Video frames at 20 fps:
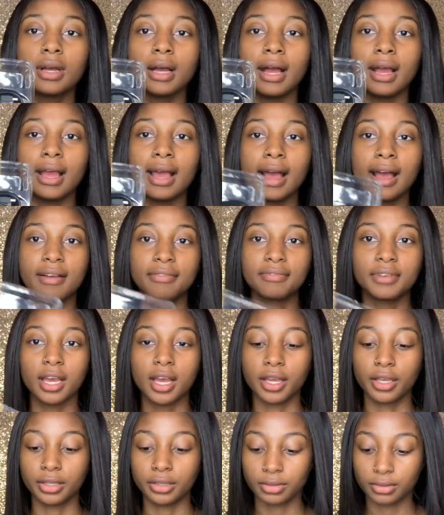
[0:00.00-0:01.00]
I have
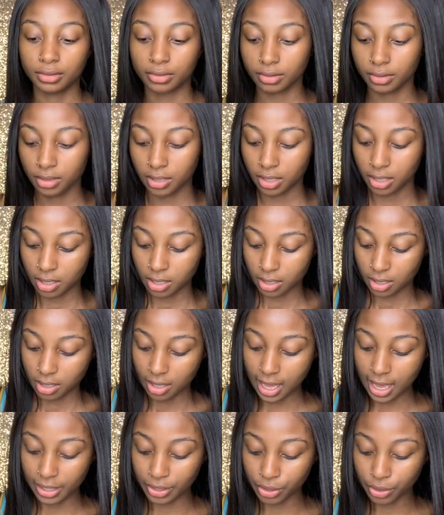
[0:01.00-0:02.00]
not,
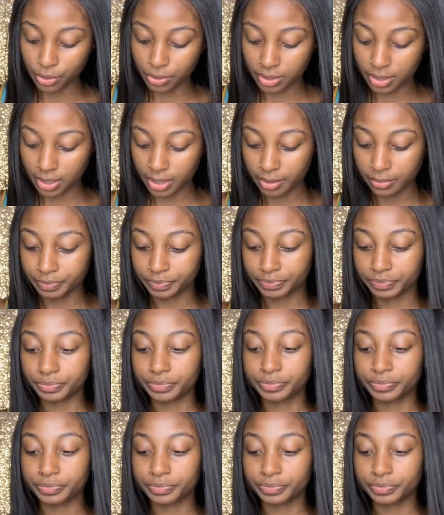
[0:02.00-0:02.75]
I used it,